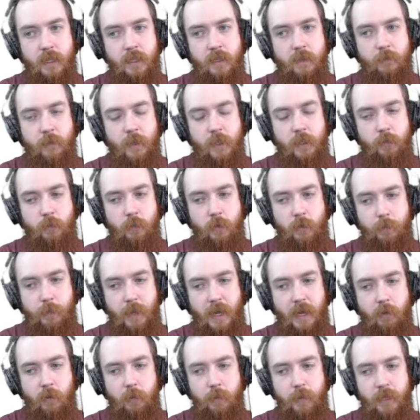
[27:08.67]
individual
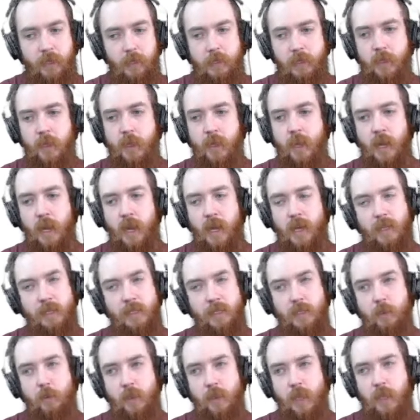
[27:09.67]
empowerment.
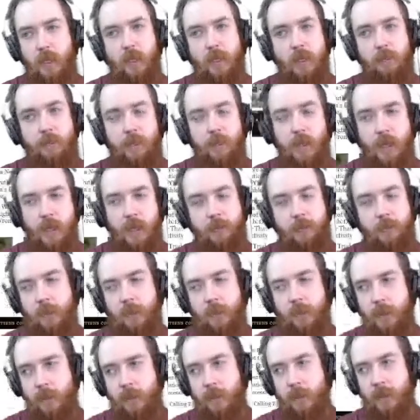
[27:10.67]
So again, if you guys
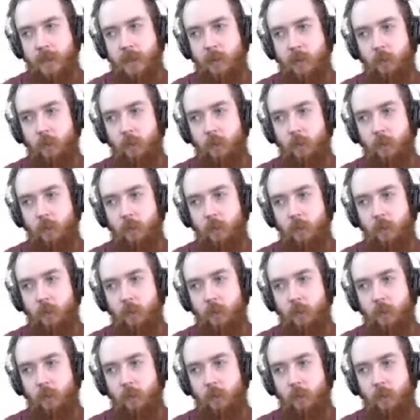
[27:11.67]
want to check that